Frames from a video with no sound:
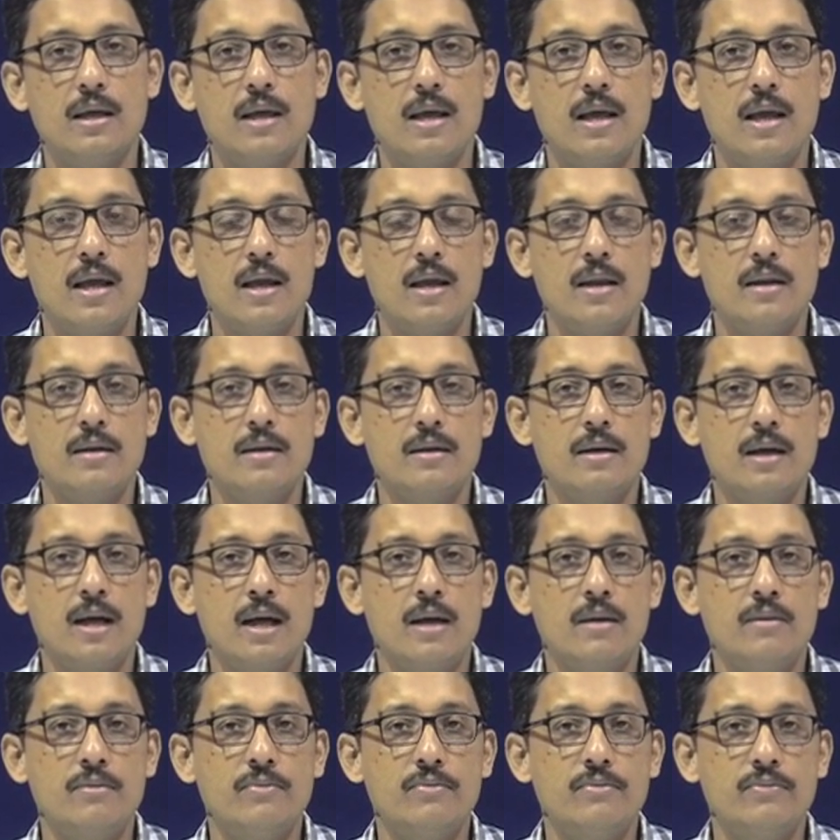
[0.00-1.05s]
and
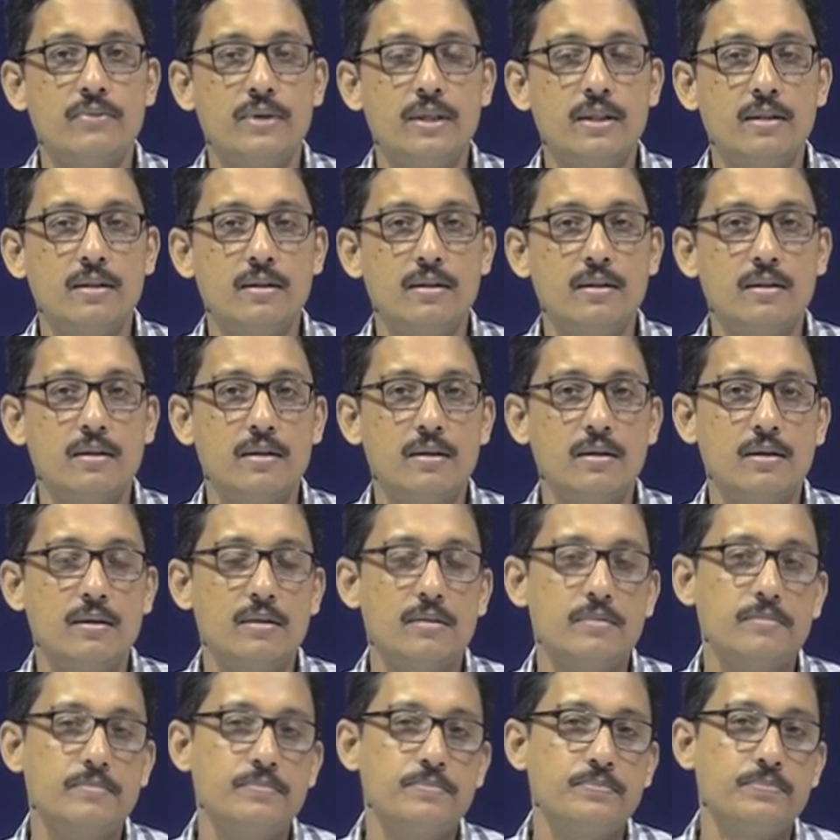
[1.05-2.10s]
I'll
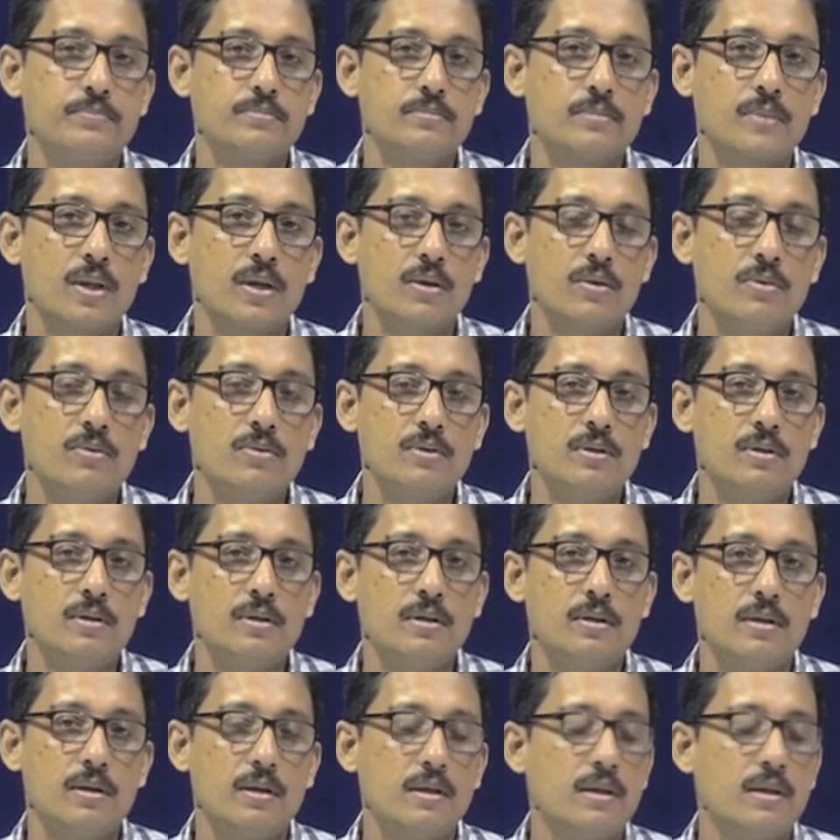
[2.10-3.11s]
feel good